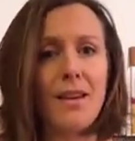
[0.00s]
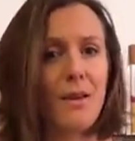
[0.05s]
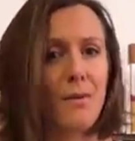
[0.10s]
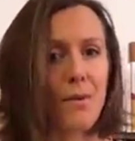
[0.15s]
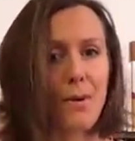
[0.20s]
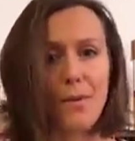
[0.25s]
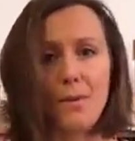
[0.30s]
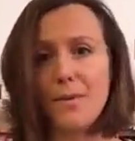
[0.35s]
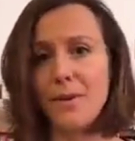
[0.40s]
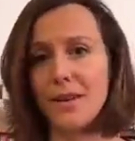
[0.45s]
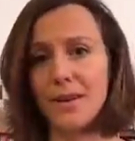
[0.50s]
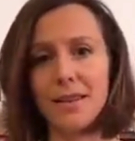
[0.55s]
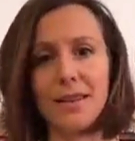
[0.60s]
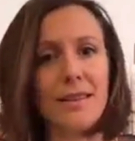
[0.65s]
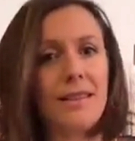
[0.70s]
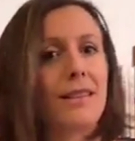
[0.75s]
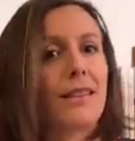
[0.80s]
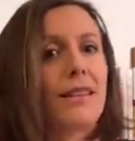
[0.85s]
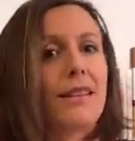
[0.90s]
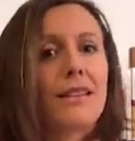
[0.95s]
when we're
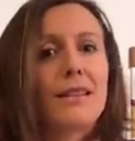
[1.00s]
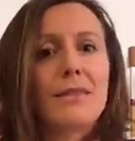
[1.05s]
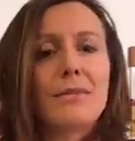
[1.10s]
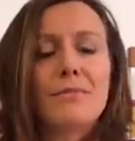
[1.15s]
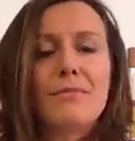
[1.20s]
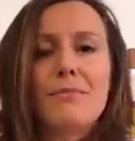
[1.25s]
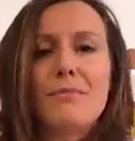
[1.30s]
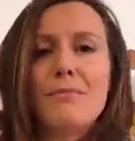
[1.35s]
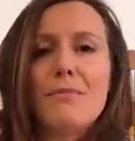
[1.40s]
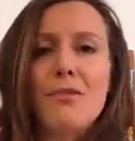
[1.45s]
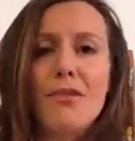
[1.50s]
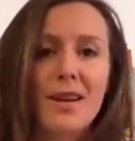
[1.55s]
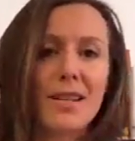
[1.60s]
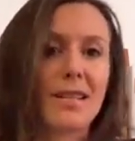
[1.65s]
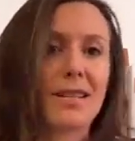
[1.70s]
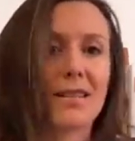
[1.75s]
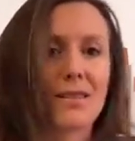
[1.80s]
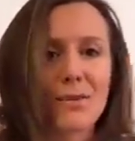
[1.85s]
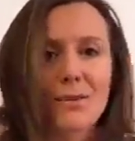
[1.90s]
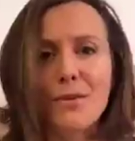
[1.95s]
in the
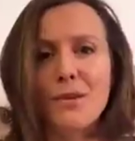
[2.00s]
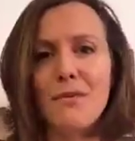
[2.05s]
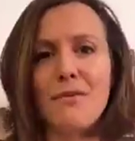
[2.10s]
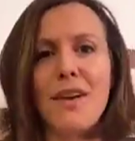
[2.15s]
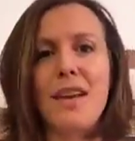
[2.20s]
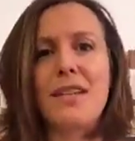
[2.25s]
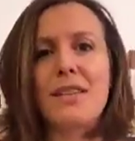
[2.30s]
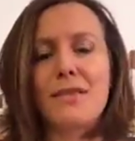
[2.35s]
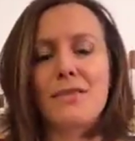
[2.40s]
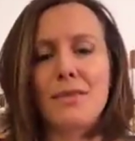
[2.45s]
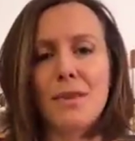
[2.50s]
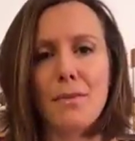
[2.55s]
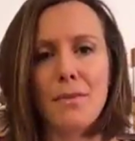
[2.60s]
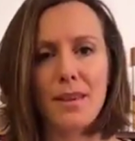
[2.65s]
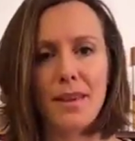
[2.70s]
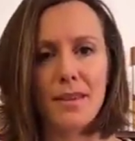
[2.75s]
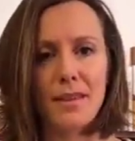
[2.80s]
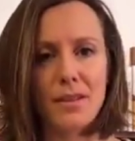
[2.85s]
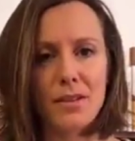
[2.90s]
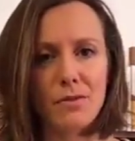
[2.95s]
presence or the face of
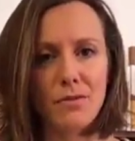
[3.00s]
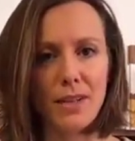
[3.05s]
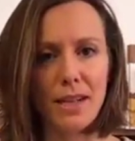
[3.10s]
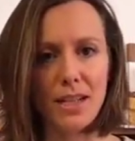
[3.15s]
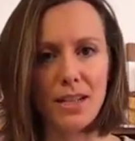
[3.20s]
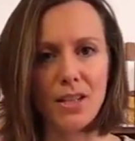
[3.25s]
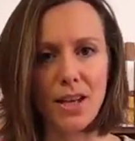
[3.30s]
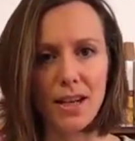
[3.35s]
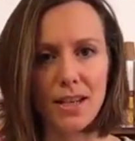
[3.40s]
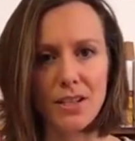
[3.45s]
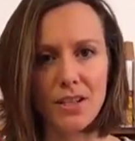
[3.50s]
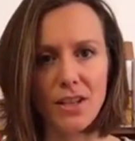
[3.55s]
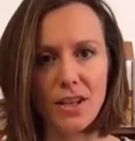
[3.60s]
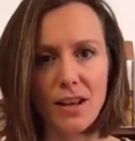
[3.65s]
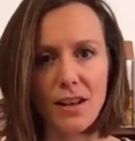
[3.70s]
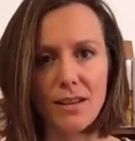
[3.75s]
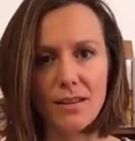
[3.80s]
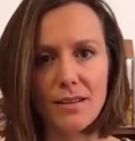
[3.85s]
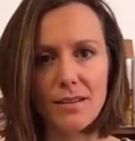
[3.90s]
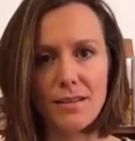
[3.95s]
something that's really challenging
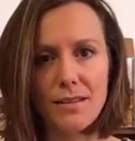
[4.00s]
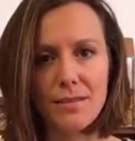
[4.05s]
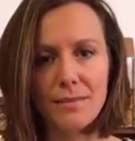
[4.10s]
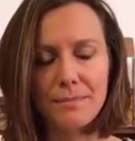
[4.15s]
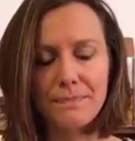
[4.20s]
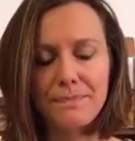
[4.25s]
us.